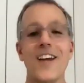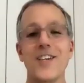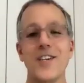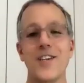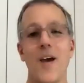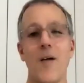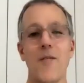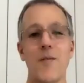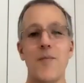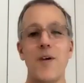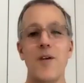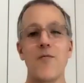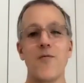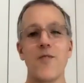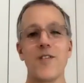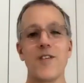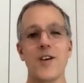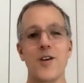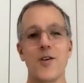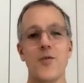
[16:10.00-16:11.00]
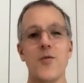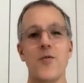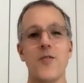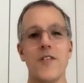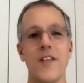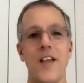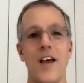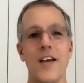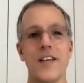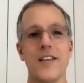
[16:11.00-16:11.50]
that would be really
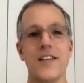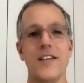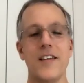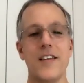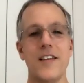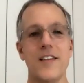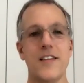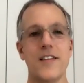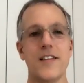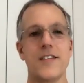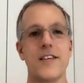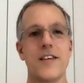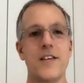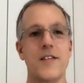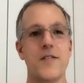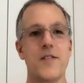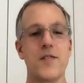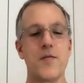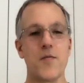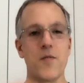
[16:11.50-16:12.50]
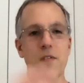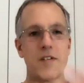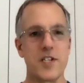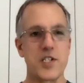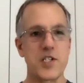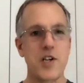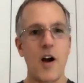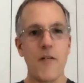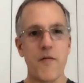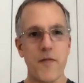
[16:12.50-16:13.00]
cool. Like to
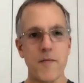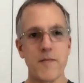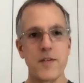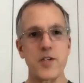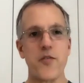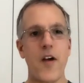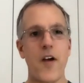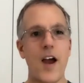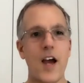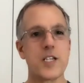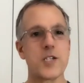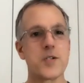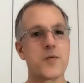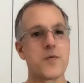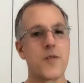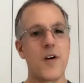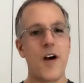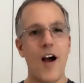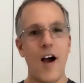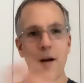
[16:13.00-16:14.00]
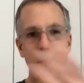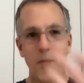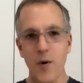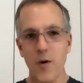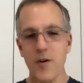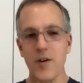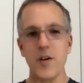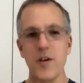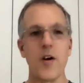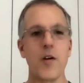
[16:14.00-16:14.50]
start from scratch,
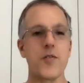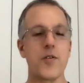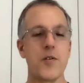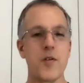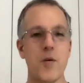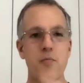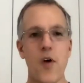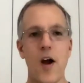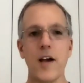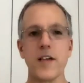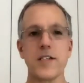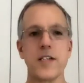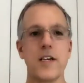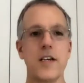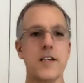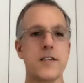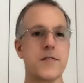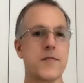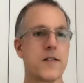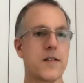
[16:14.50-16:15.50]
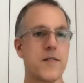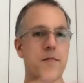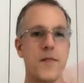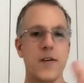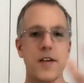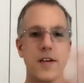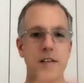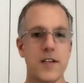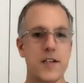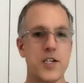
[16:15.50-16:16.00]
onboard you, go through the process. We
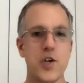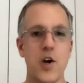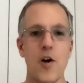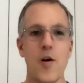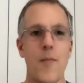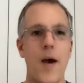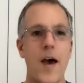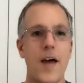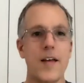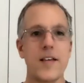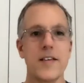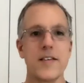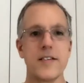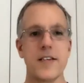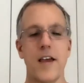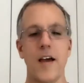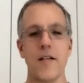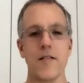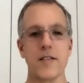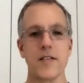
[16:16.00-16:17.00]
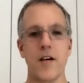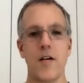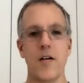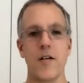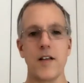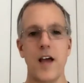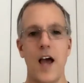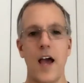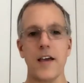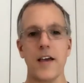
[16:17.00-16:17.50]
can share about it, see how it's
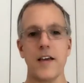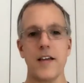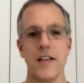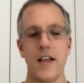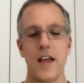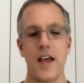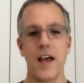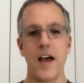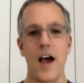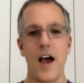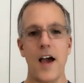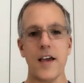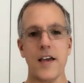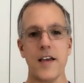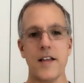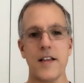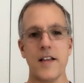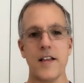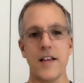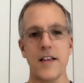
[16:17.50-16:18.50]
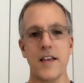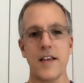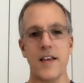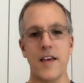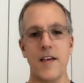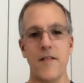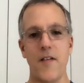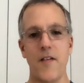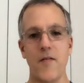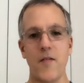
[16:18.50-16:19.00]
going. I can
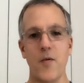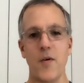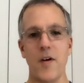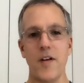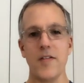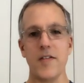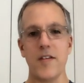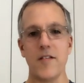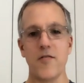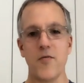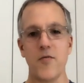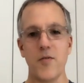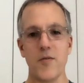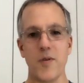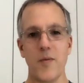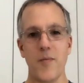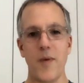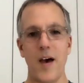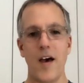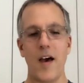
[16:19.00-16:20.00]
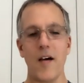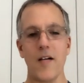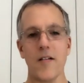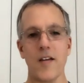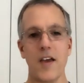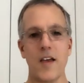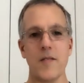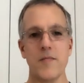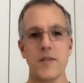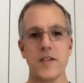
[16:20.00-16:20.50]
give everyone the truth about how
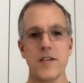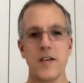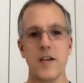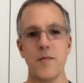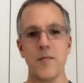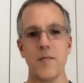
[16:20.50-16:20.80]
Gabe's team